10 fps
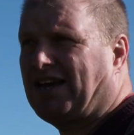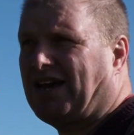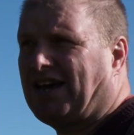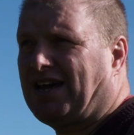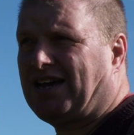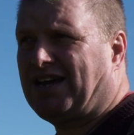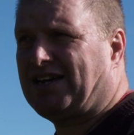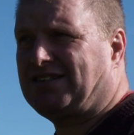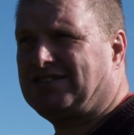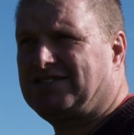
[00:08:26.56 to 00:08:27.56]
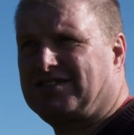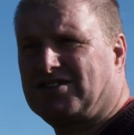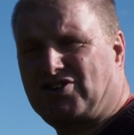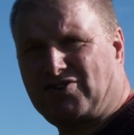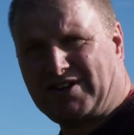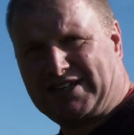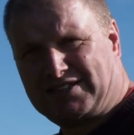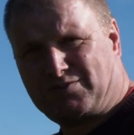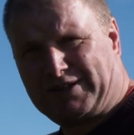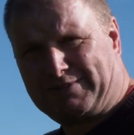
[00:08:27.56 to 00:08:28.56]
and Crock
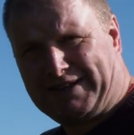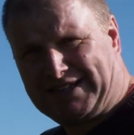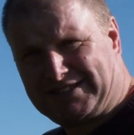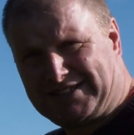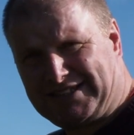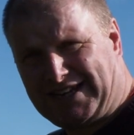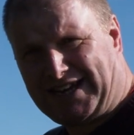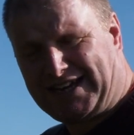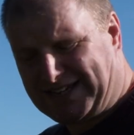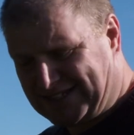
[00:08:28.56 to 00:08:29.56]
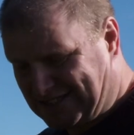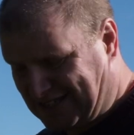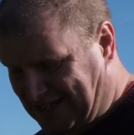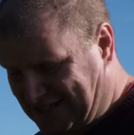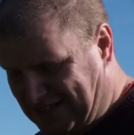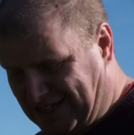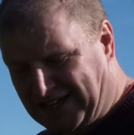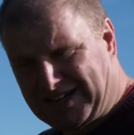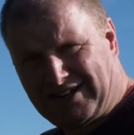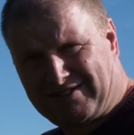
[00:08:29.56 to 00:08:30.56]
is what it means today. It's
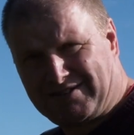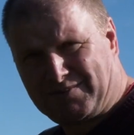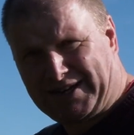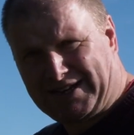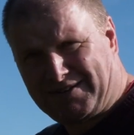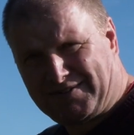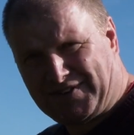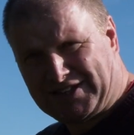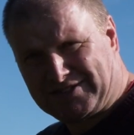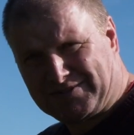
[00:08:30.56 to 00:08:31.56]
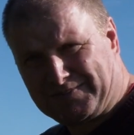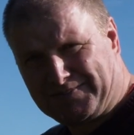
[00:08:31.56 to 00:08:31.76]
an earthenware vessel.